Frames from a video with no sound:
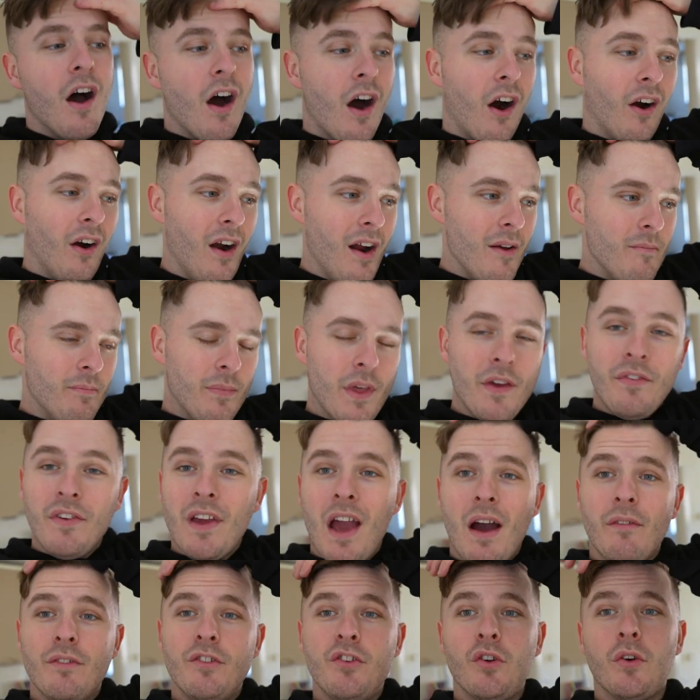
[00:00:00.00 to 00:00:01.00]
Alright, if you
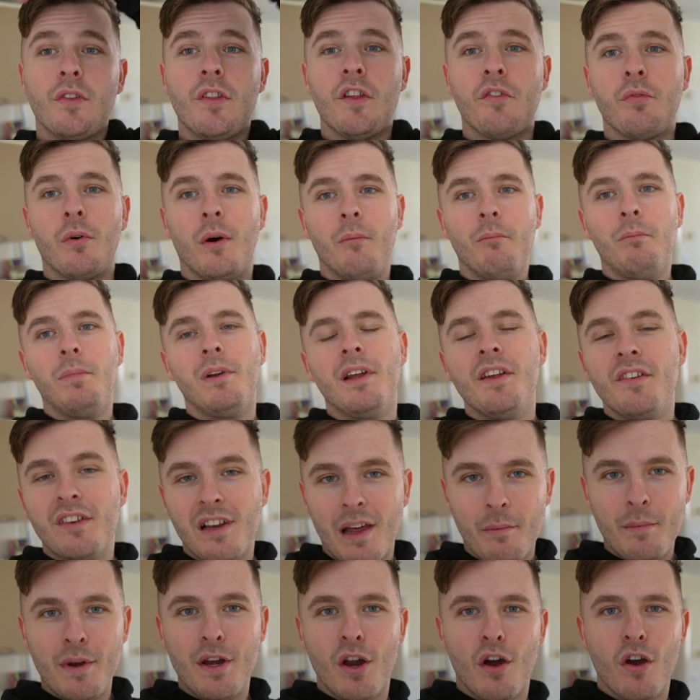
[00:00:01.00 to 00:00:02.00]
have enjoyed this one, please
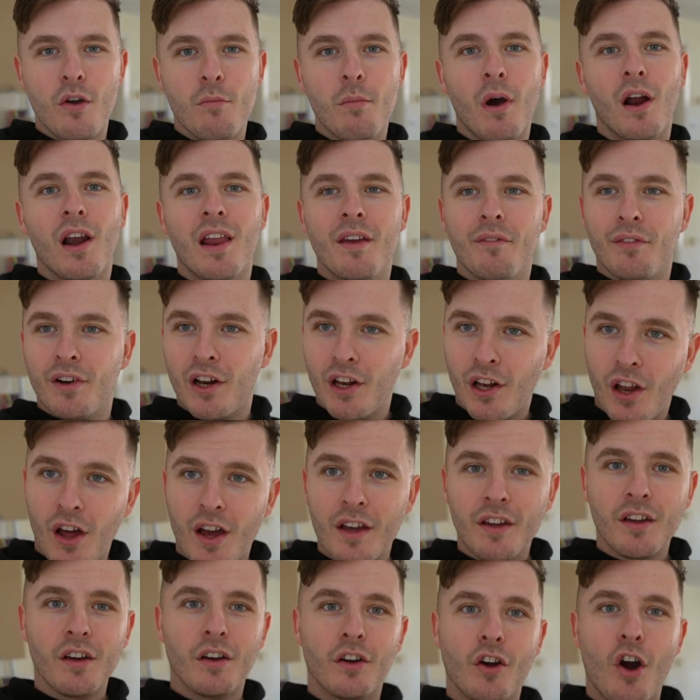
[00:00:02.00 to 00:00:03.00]
let me know by leaving a
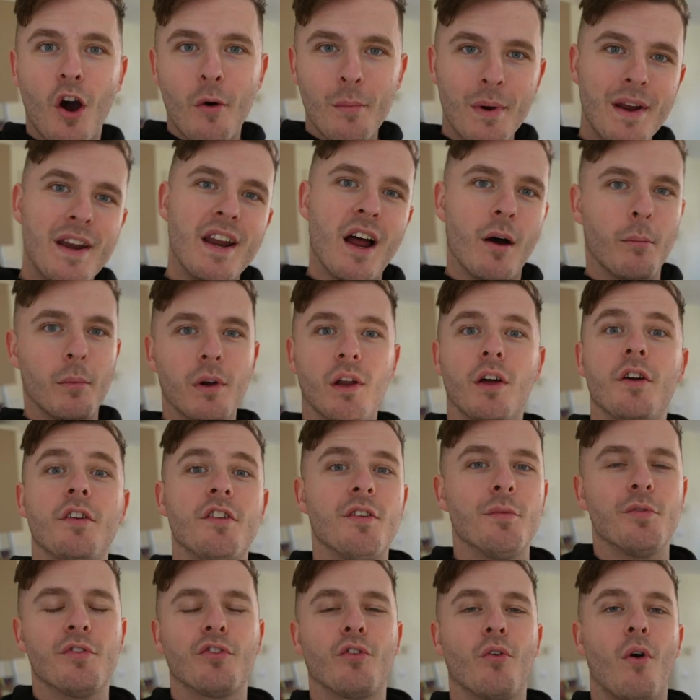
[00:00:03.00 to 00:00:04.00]
like, comment down below,
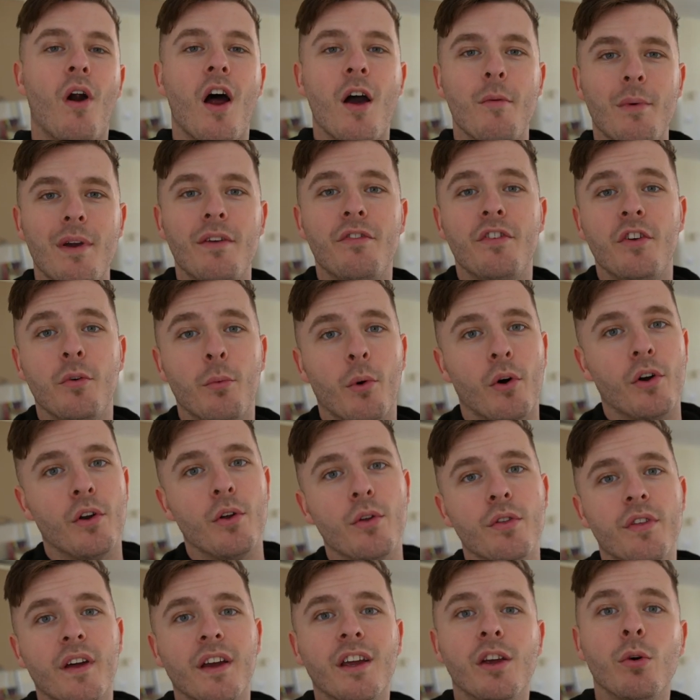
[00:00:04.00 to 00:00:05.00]
subscribe if you want to.
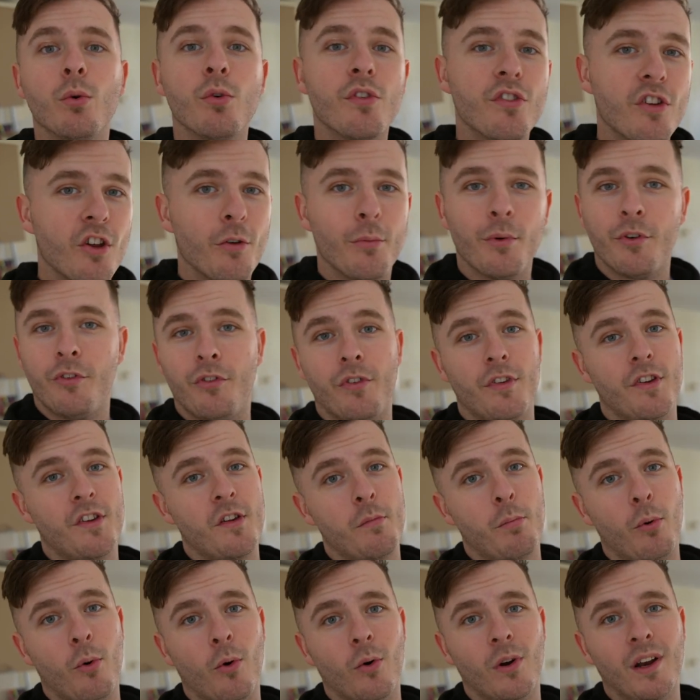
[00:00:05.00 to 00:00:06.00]
Thank you all so much for the
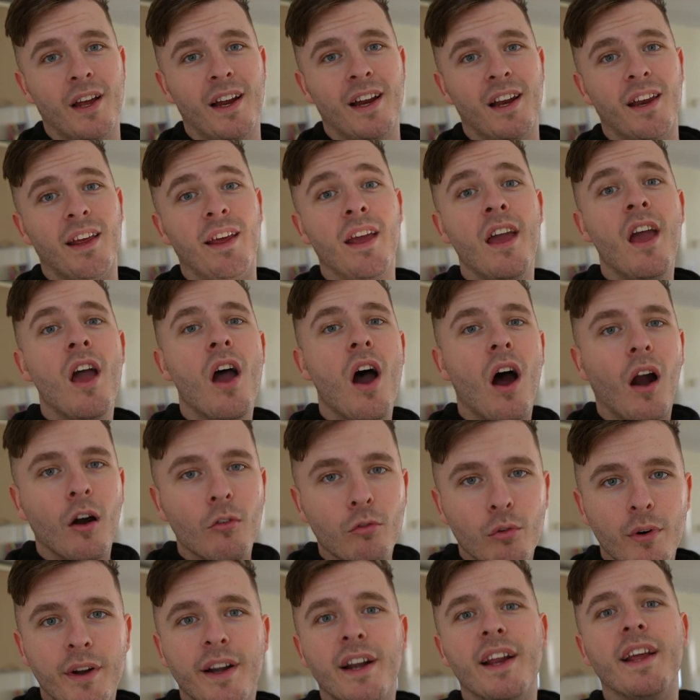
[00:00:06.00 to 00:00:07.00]
support lately. I
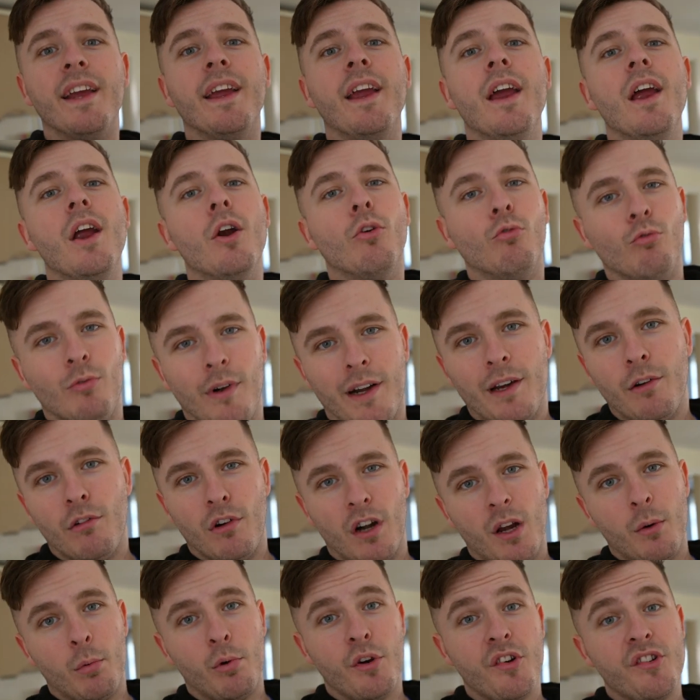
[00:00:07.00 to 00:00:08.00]
really, really,
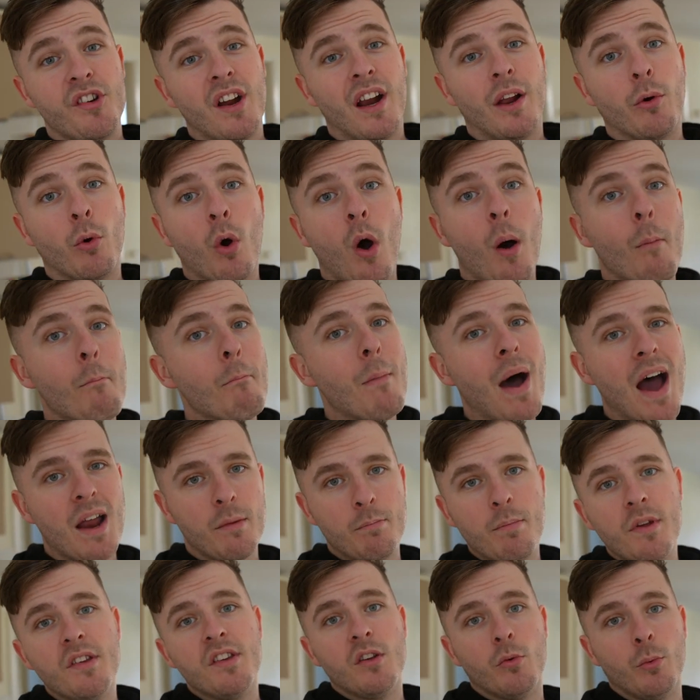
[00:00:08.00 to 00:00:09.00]
really appreciate it. We've got a
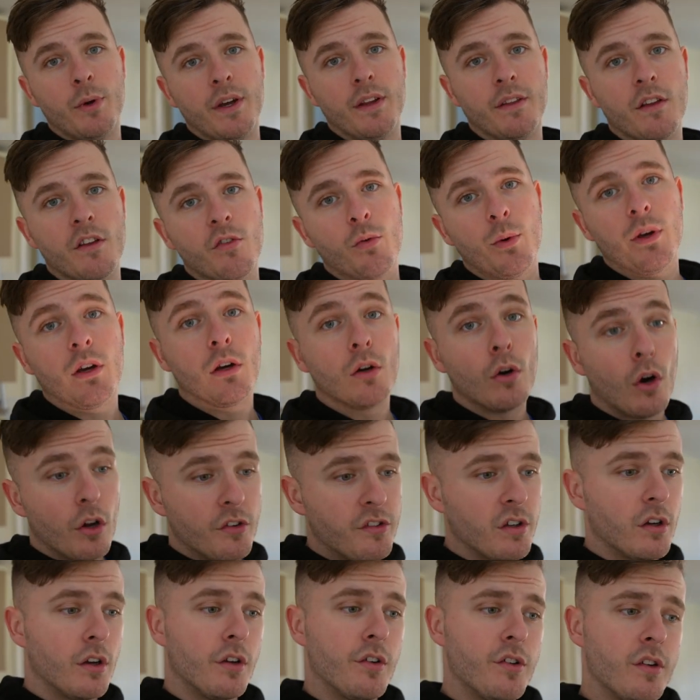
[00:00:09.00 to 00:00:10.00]
mad busy week this week. We've got a
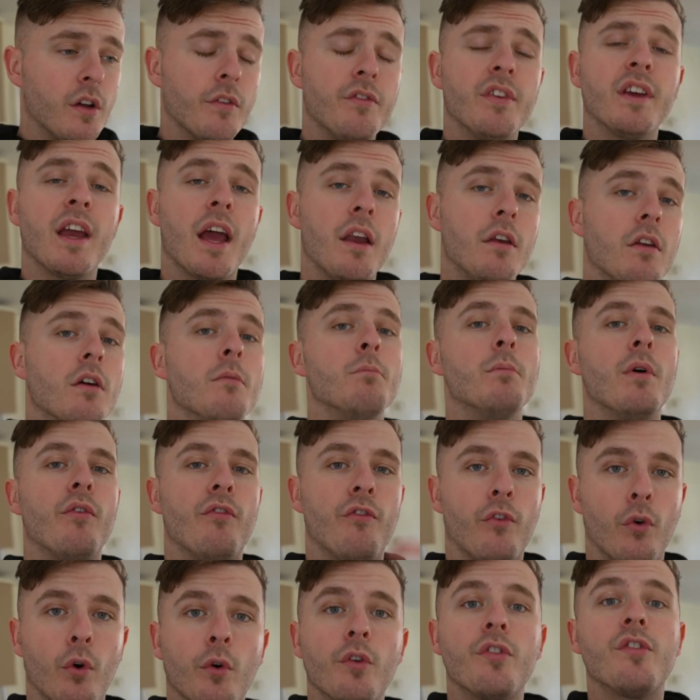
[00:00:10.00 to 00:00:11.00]
ton of stuff to get done
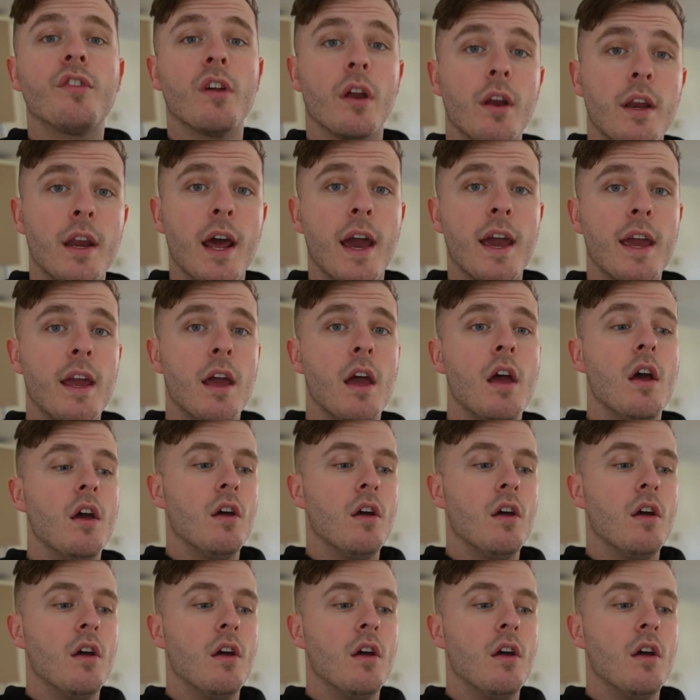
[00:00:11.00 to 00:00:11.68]
before Sunday.